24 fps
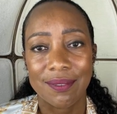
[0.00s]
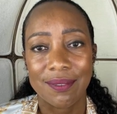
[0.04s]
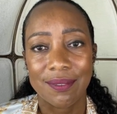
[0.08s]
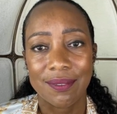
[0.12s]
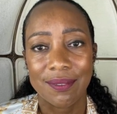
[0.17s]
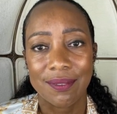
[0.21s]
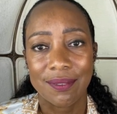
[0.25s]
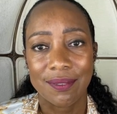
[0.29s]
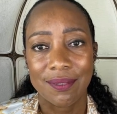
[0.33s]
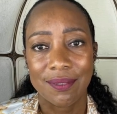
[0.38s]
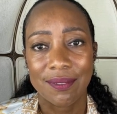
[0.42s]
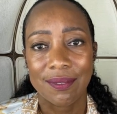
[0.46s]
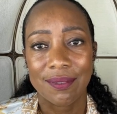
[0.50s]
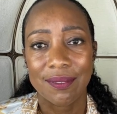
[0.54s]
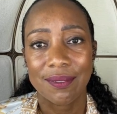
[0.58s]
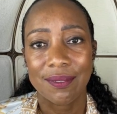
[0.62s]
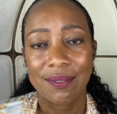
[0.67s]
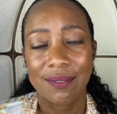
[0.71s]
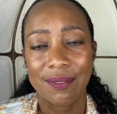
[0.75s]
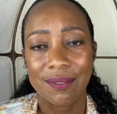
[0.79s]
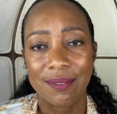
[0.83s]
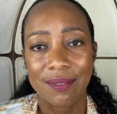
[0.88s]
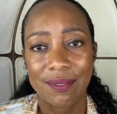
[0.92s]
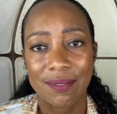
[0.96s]

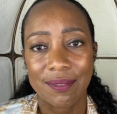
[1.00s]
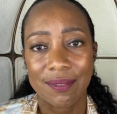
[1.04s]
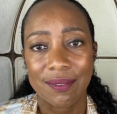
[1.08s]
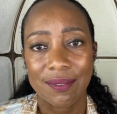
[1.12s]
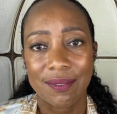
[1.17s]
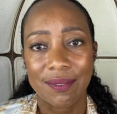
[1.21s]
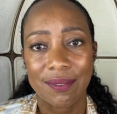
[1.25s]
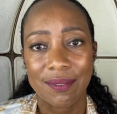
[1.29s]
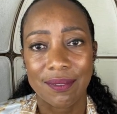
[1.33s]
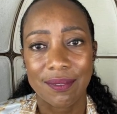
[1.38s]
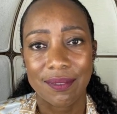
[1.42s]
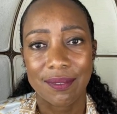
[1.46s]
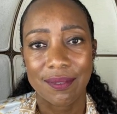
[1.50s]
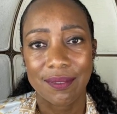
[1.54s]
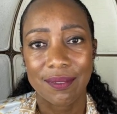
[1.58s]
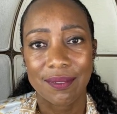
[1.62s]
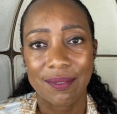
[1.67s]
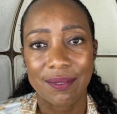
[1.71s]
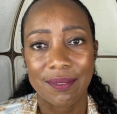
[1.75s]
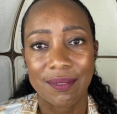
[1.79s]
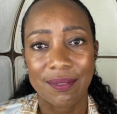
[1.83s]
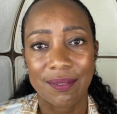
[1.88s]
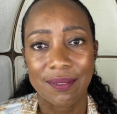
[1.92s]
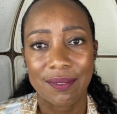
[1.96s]

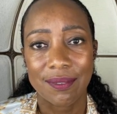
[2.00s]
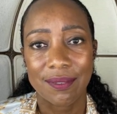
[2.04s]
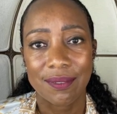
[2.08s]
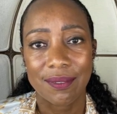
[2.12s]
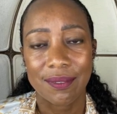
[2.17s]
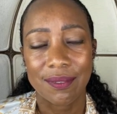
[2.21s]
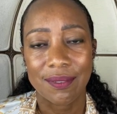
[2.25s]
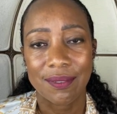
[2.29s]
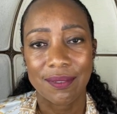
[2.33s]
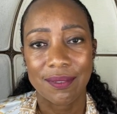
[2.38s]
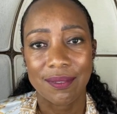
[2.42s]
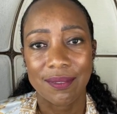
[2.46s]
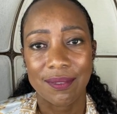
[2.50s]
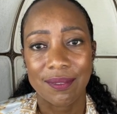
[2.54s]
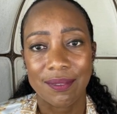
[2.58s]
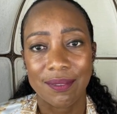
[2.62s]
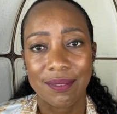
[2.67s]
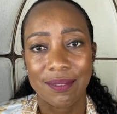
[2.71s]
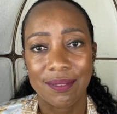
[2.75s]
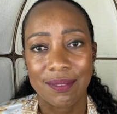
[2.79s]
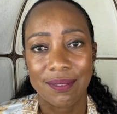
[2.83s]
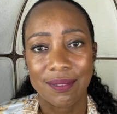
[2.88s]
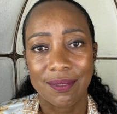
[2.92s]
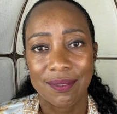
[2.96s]

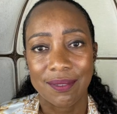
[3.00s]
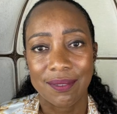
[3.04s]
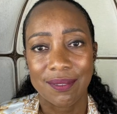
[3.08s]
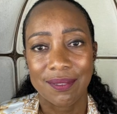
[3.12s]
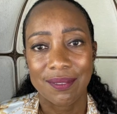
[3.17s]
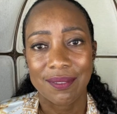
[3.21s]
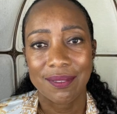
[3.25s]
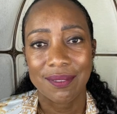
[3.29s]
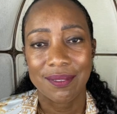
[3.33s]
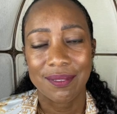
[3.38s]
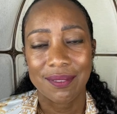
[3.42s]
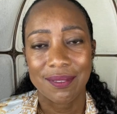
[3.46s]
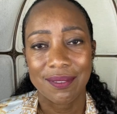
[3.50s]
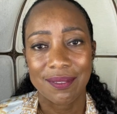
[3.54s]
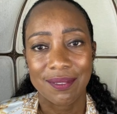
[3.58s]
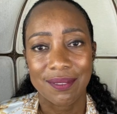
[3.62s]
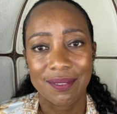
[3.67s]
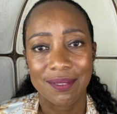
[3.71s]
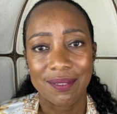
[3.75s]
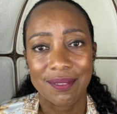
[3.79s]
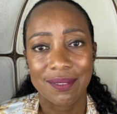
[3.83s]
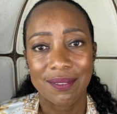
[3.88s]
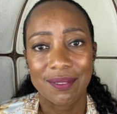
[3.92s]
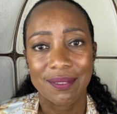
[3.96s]

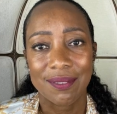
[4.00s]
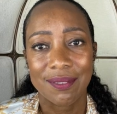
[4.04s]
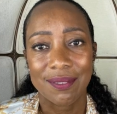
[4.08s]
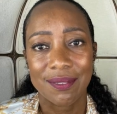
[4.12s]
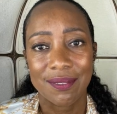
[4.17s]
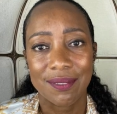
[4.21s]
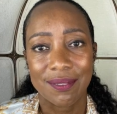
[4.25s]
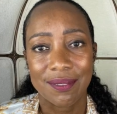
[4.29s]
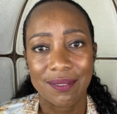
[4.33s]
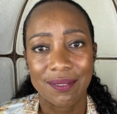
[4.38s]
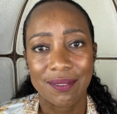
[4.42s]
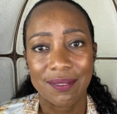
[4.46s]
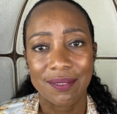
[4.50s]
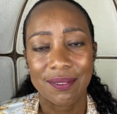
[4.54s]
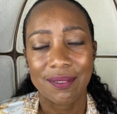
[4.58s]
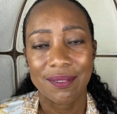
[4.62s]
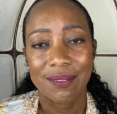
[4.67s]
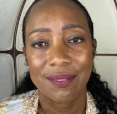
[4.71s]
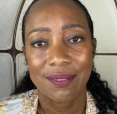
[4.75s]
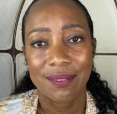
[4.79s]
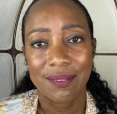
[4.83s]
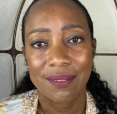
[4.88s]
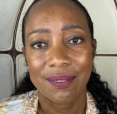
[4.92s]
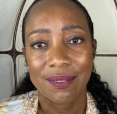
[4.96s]

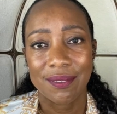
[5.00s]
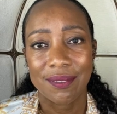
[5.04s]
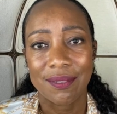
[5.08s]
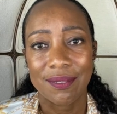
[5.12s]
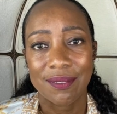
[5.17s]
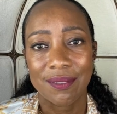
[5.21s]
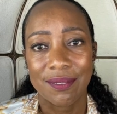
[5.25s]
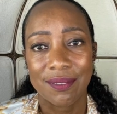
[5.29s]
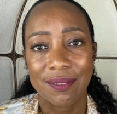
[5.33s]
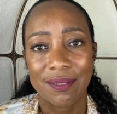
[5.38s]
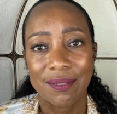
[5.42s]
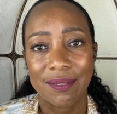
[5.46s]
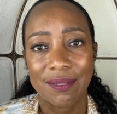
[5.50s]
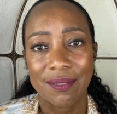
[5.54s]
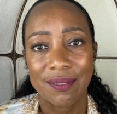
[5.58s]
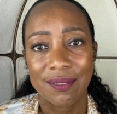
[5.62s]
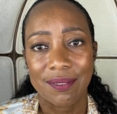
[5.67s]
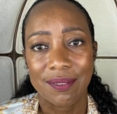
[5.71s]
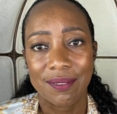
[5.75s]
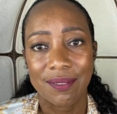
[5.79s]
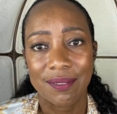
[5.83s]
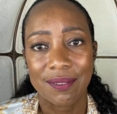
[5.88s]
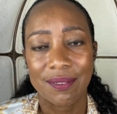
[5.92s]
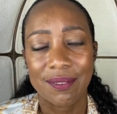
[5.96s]

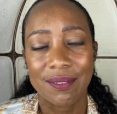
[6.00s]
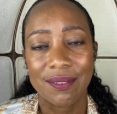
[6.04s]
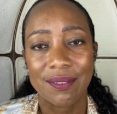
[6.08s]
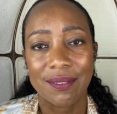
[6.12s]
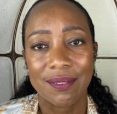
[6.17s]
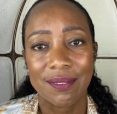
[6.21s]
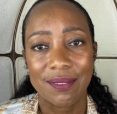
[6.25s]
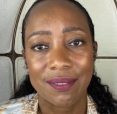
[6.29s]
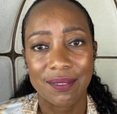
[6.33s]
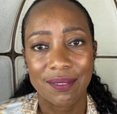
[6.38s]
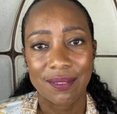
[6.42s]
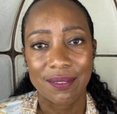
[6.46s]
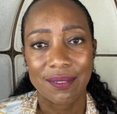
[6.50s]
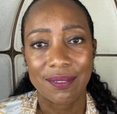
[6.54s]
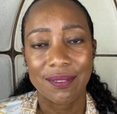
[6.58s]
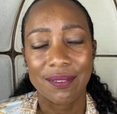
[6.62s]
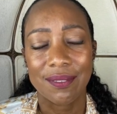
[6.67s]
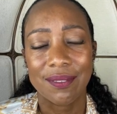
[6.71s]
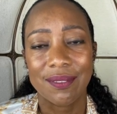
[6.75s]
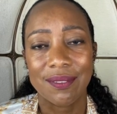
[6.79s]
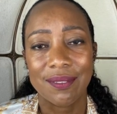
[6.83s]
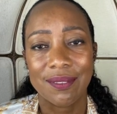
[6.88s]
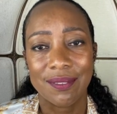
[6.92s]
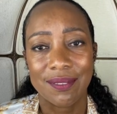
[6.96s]

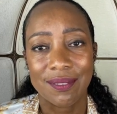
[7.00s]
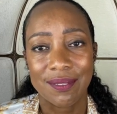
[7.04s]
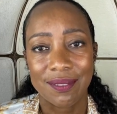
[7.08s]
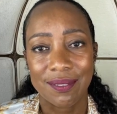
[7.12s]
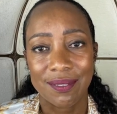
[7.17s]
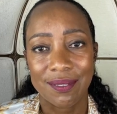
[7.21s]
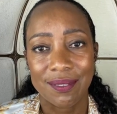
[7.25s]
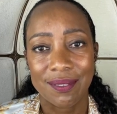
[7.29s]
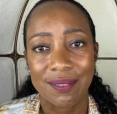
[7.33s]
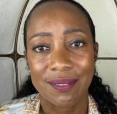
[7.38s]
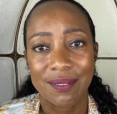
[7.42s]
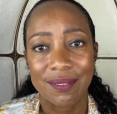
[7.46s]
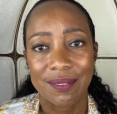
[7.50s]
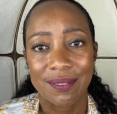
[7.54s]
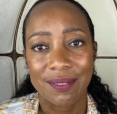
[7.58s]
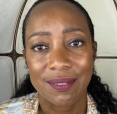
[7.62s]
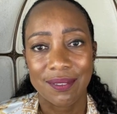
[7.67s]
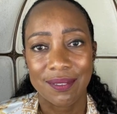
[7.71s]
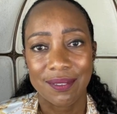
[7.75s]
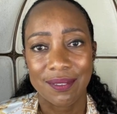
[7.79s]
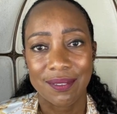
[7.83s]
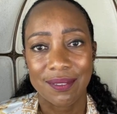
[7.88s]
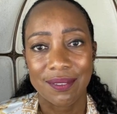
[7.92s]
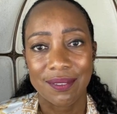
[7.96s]
(not speaking)